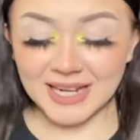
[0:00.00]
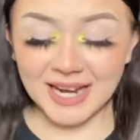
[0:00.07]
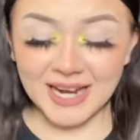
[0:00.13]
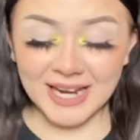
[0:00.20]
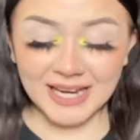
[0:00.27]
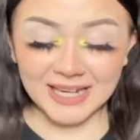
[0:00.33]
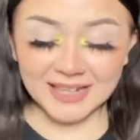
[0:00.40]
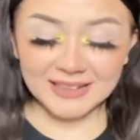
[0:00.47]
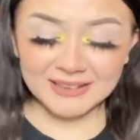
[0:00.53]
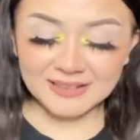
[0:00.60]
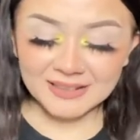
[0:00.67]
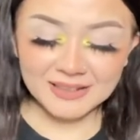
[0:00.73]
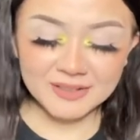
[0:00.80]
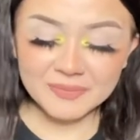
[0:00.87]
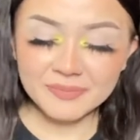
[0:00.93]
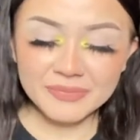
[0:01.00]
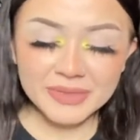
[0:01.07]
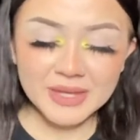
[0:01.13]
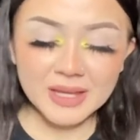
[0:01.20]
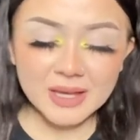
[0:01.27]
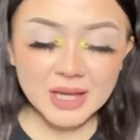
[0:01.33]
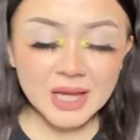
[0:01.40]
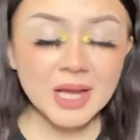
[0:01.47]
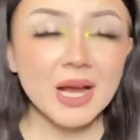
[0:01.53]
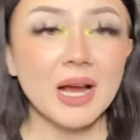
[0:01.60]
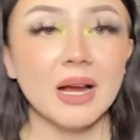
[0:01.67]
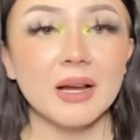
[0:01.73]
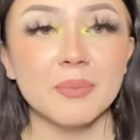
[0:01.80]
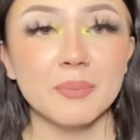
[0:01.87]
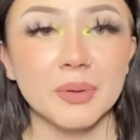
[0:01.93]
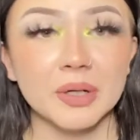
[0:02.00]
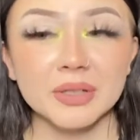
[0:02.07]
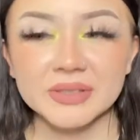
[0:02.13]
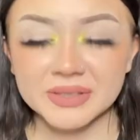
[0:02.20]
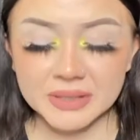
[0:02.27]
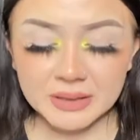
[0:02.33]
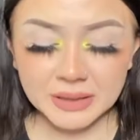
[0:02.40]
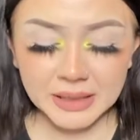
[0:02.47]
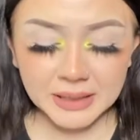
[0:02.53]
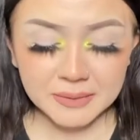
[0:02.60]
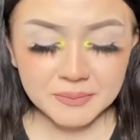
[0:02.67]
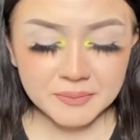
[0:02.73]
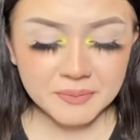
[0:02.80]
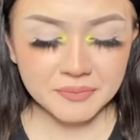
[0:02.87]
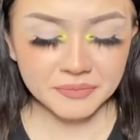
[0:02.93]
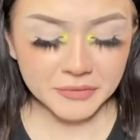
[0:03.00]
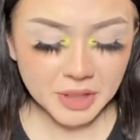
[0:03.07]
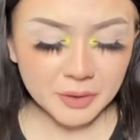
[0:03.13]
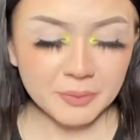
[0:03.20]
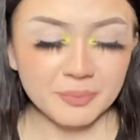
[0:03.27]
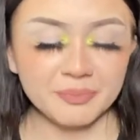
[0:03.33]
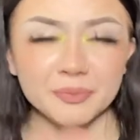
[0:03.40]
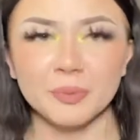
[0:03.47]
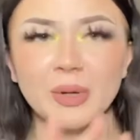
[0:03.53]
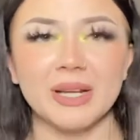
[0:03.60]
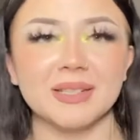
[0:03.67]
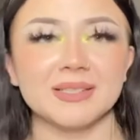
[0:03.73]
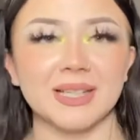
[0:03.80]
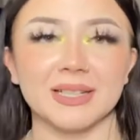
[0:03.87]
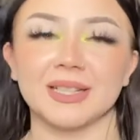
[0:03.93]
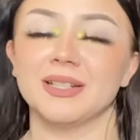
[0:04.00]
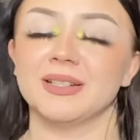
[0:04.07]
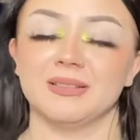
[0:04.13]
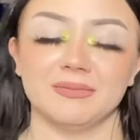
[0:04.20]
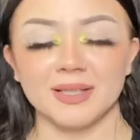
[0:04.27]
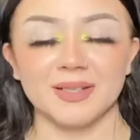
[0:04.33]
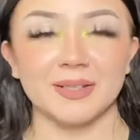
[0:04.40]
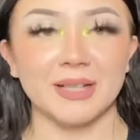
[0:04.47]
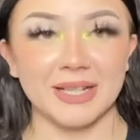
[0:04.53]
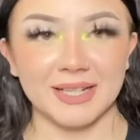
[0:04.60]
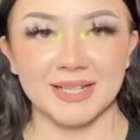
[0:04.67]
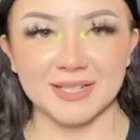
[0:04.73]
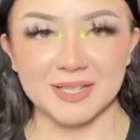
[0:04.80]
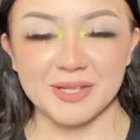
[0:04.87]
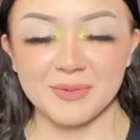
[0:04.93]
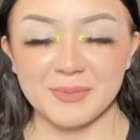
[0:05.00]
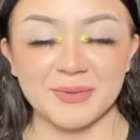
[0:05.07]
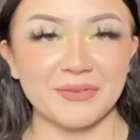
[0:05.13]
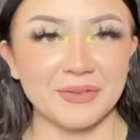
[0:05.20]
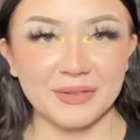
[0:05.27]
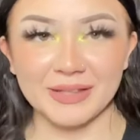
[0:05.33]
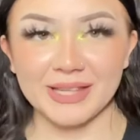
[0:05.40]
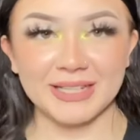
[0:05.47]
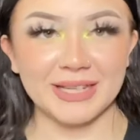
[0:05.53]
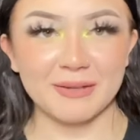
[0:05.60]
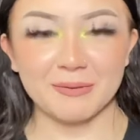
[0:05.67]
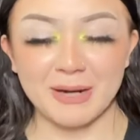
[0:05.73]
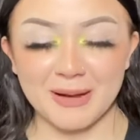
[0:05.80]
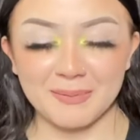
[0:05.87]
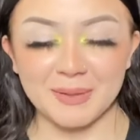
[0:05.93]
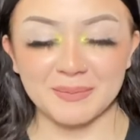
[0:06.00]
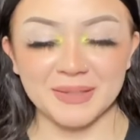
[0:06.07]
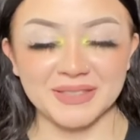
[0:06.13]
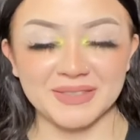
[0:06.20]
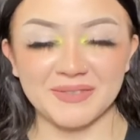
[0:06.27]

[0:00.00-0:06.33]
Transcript: I personally, oh, wait a second. Okay, actually, before like I wrap up this